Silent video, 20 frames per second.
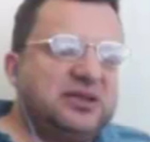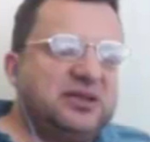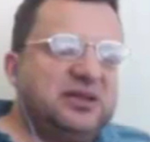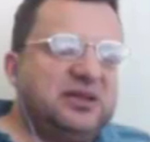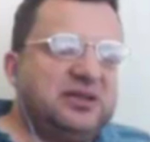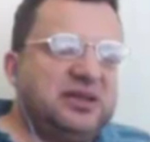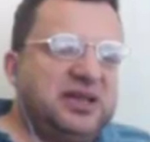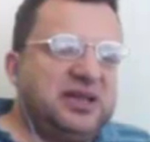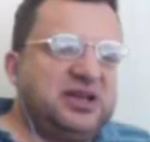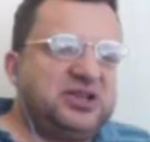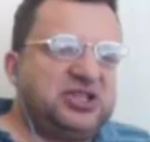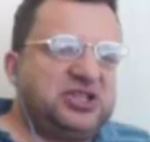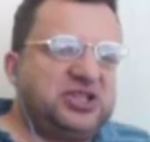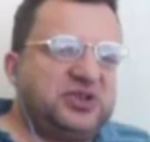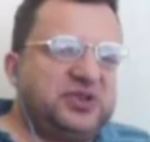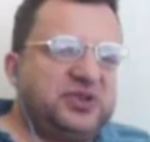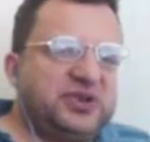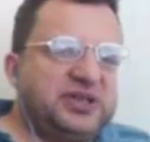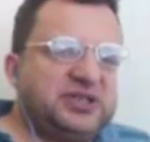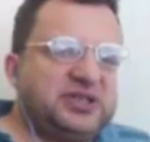The
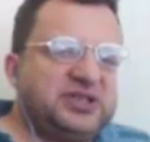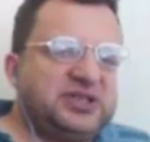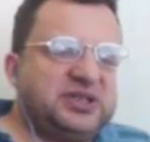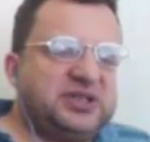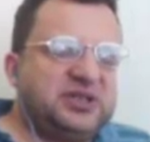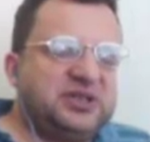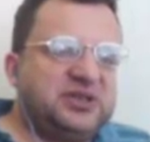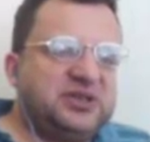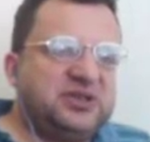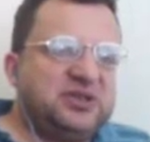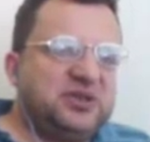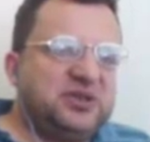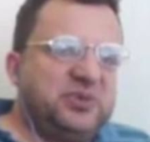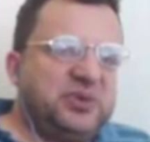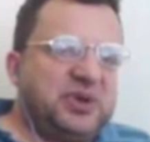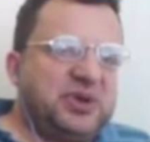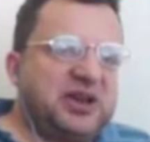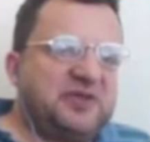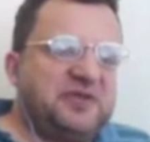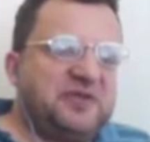issue is
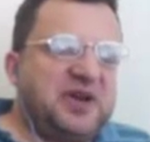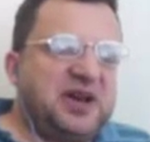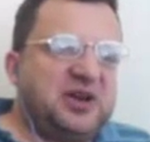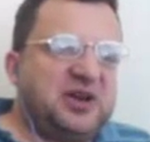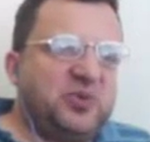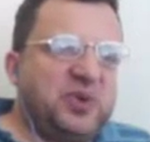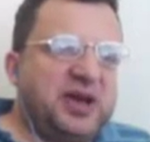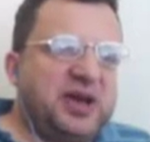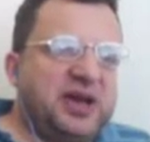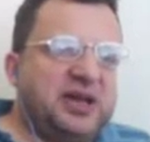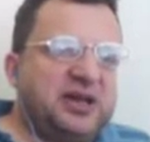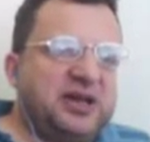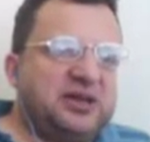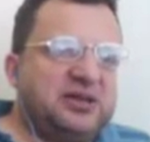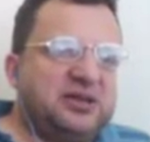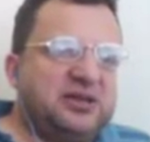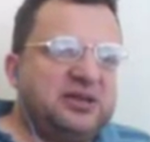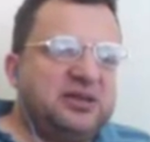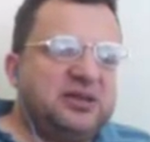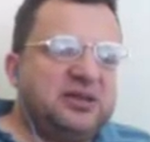we've got to find a way,